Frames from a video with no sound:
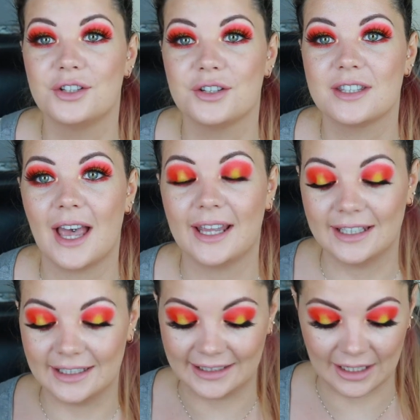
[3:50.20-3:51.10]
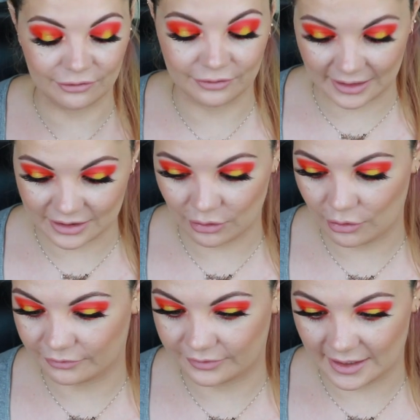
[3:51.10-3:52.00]
so that I can get rid
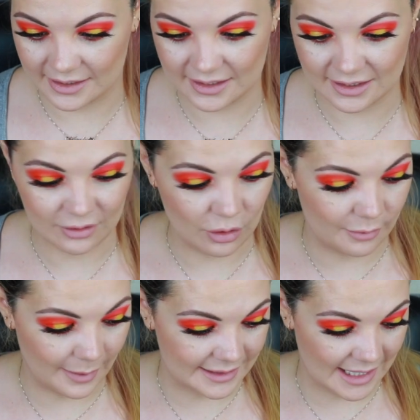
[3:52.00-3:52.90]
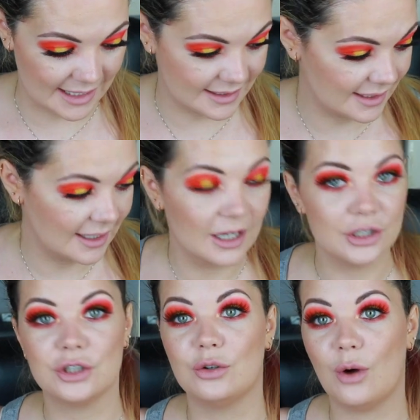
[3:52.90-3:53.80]
of this on my desk.
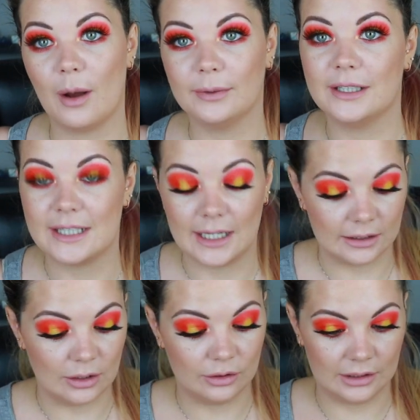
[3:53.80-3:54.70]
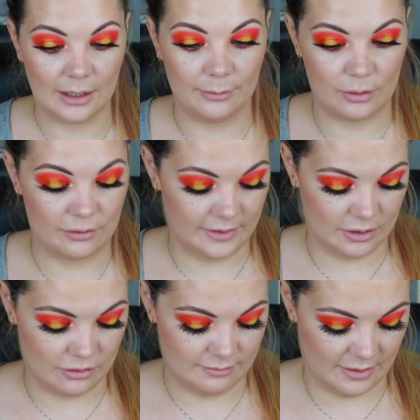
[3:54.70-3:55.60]
Do you know what? I'm going to take a little clip of
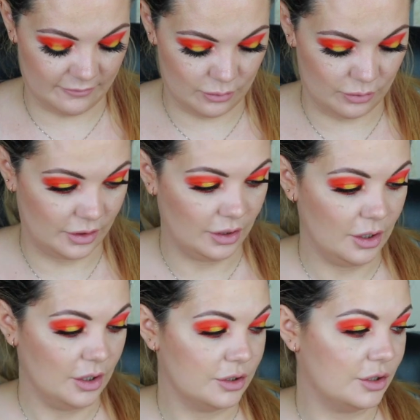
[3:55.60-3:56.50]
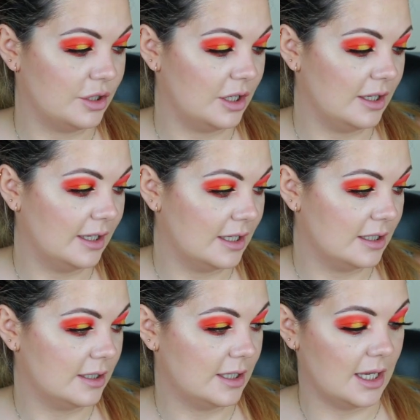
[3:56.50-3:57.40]
it on my phone so that you
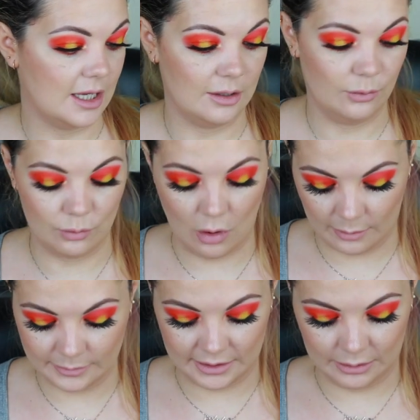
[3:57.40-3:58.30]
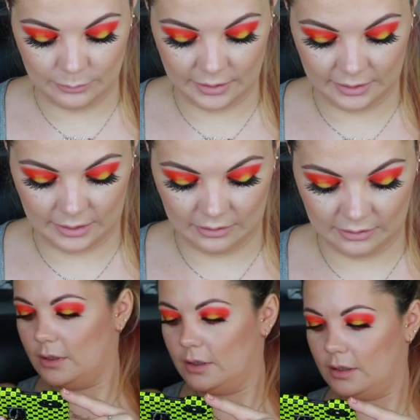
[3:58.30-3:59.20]
can see what I'm dealing with here.